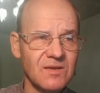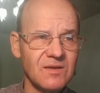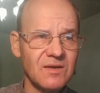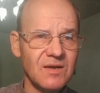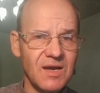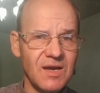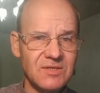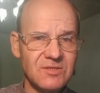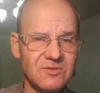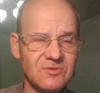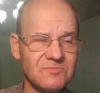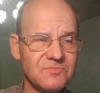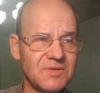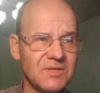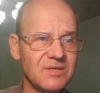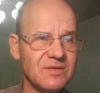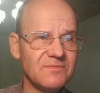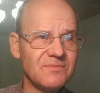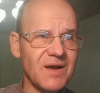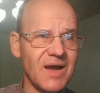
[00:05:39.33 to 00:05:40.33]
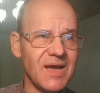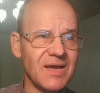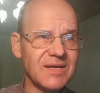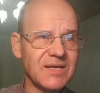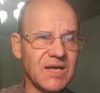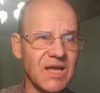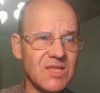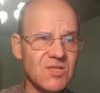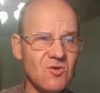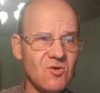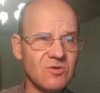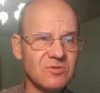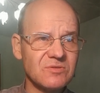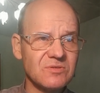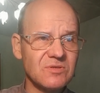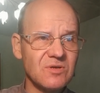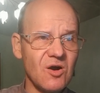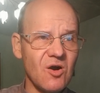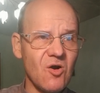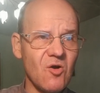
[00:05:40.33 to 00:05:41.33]
I don't believe. I cannot,
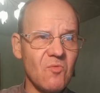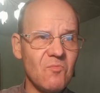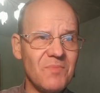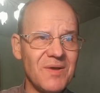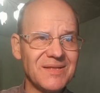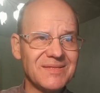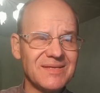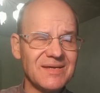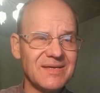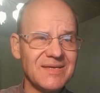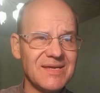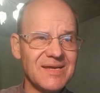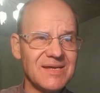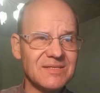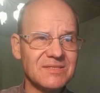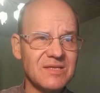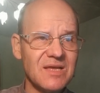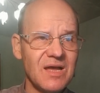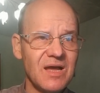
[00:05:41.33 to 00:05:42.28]
or better yet,